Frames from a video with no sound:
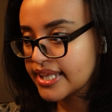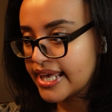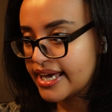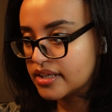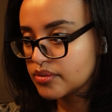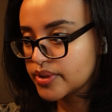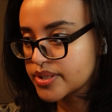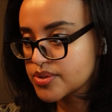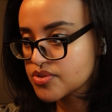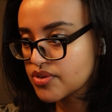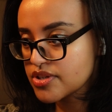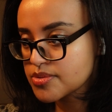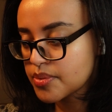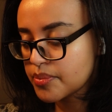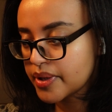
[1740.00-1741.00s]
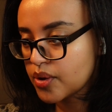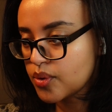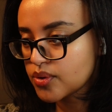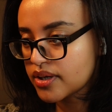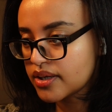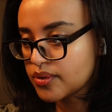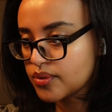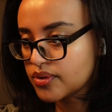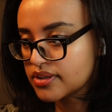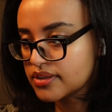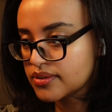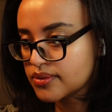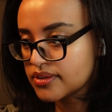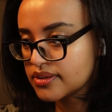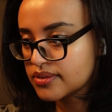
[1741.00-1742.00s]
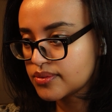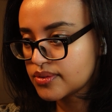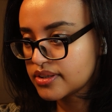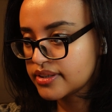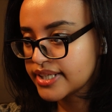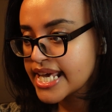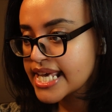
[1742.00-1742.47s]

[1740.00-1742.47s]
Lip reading: the end when he was fist bumping. Hold on.